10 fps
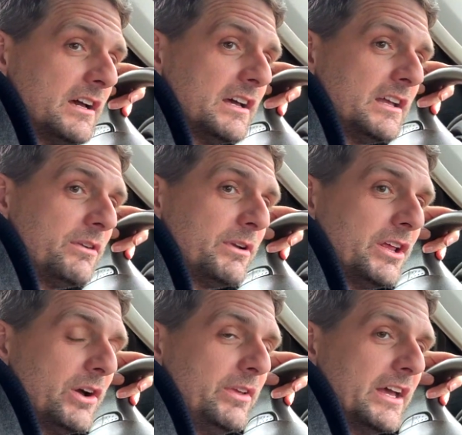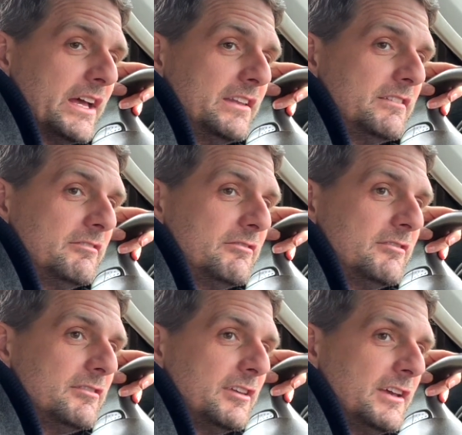I don't want to go yet.
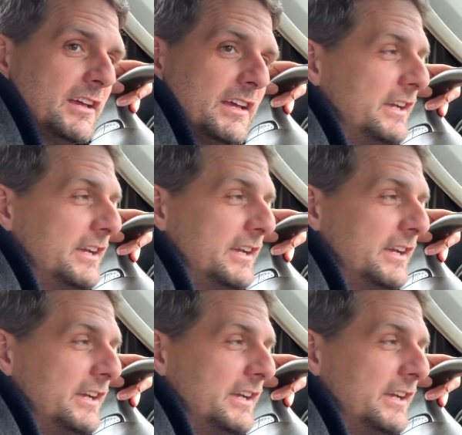I